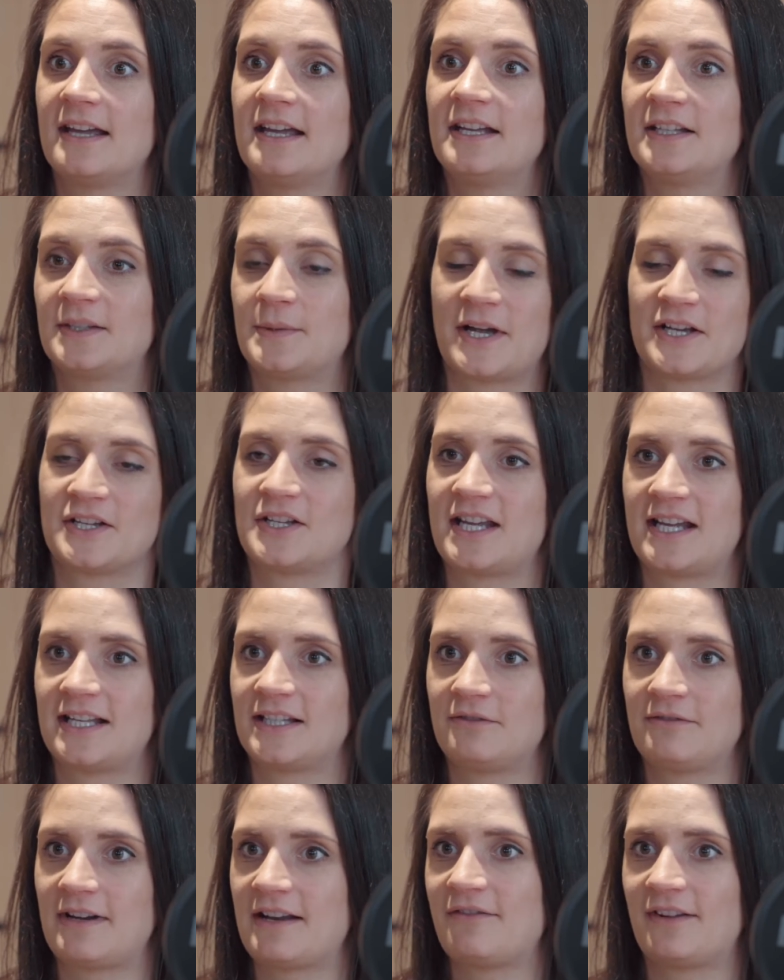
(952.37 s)
So actually, it's a
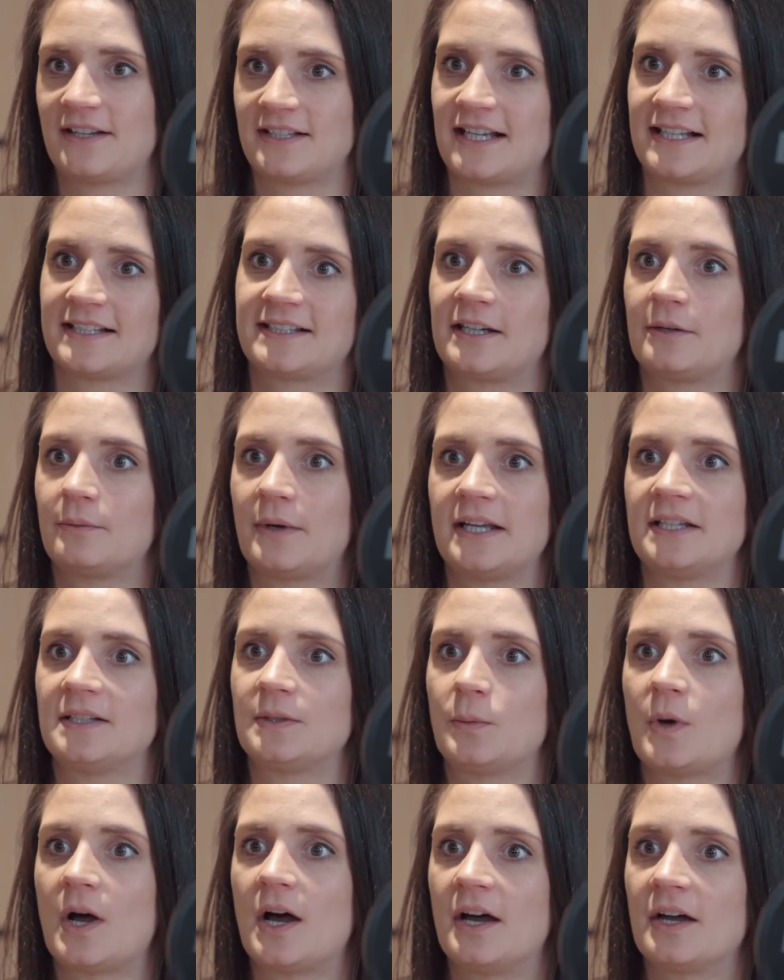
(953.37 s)
really fantastic way to
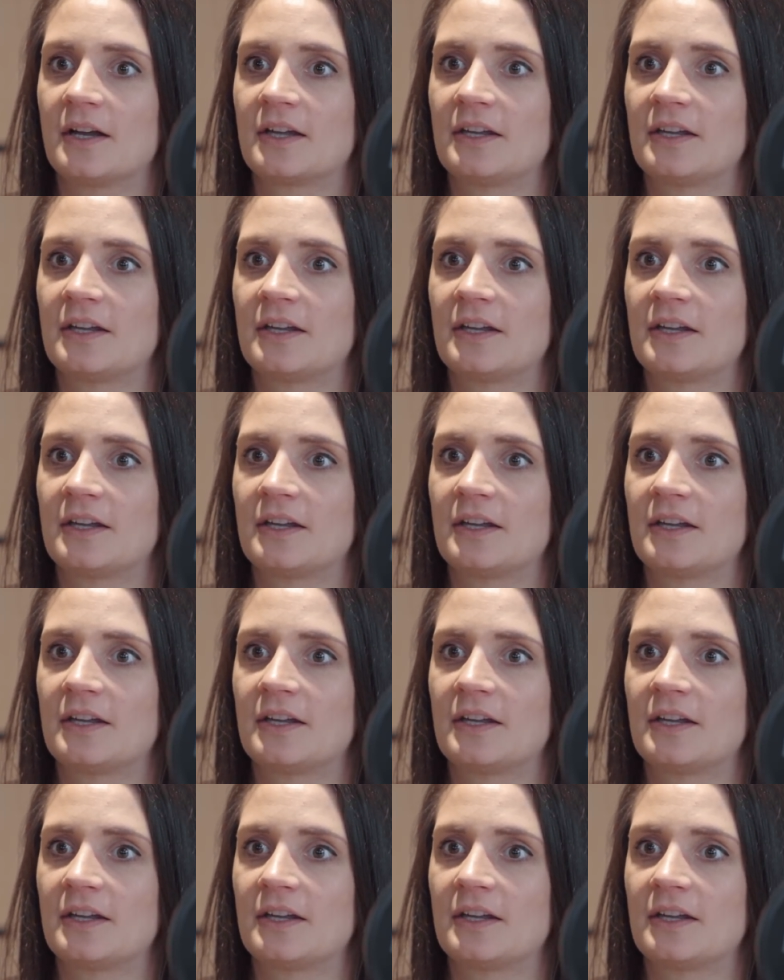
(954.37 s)
work.